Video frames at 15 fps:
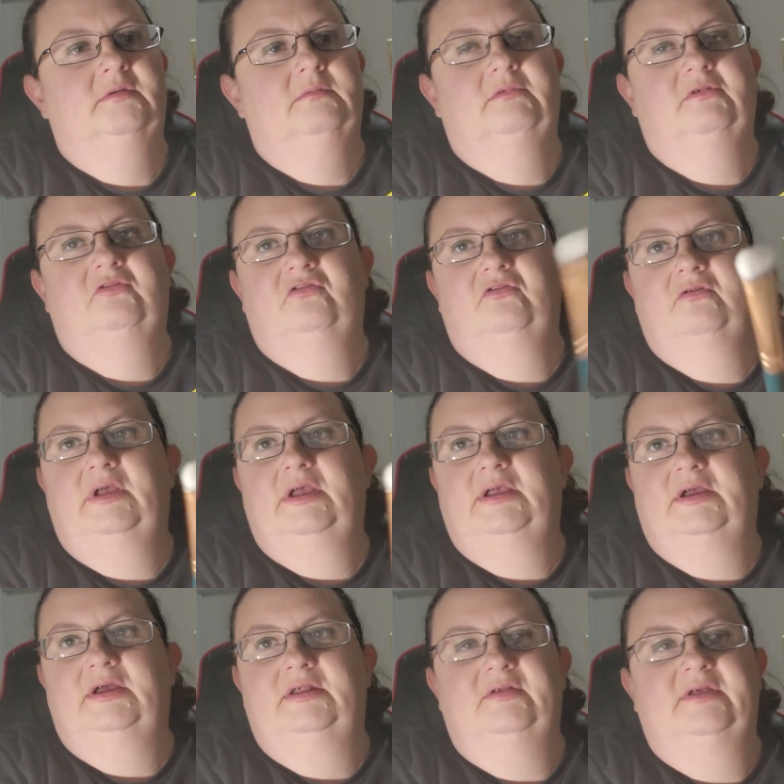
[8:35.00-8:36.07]
which I
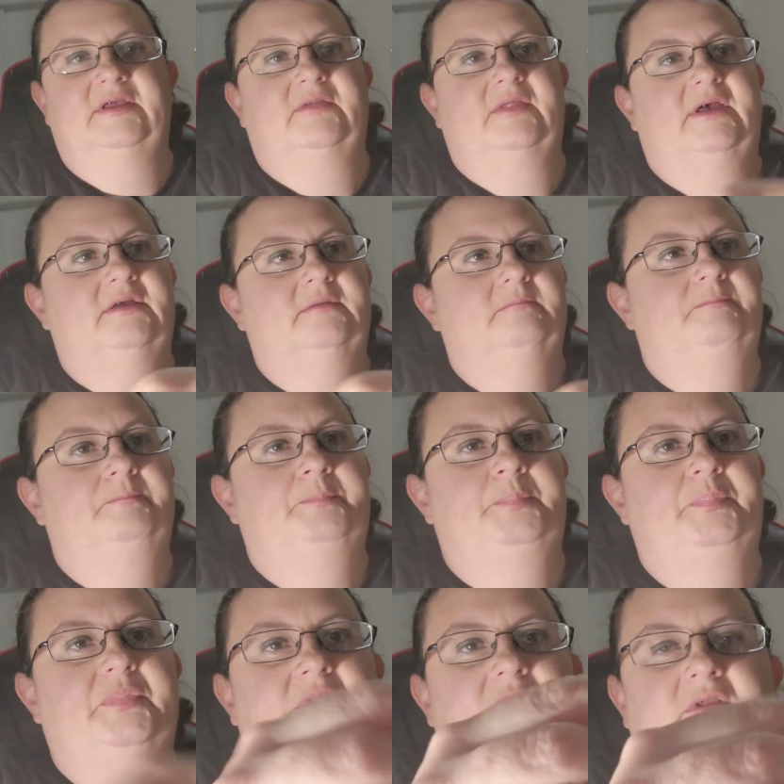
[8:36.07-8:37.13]
kind of like that.
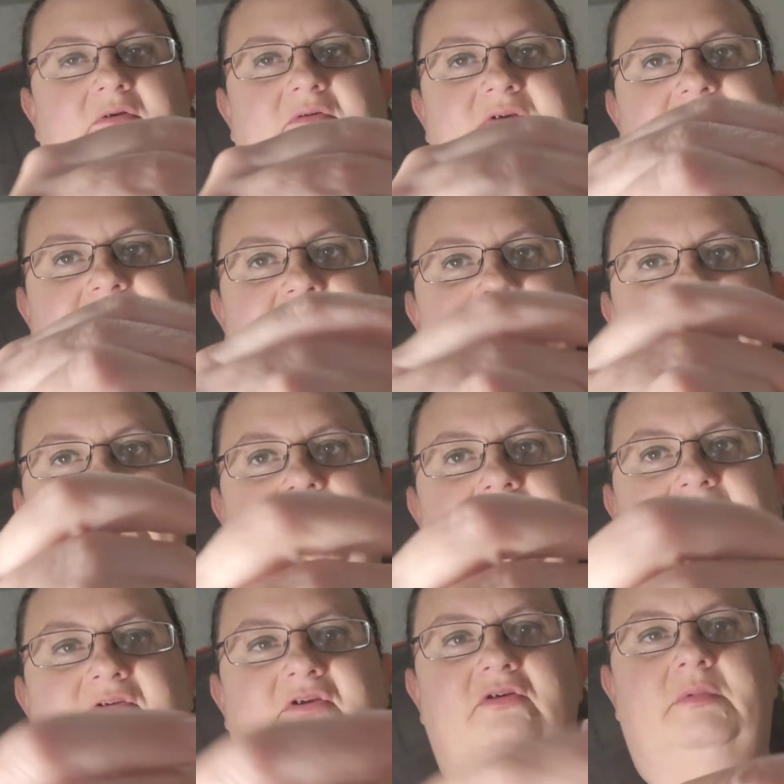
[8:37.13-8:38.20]
Oh, these are
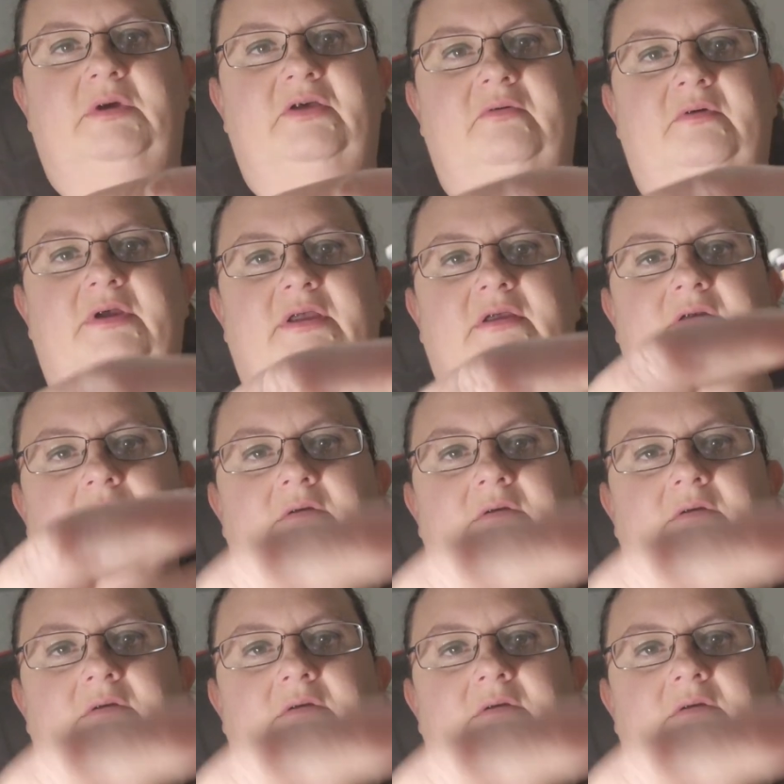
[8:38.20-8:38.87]
soft too, by the way.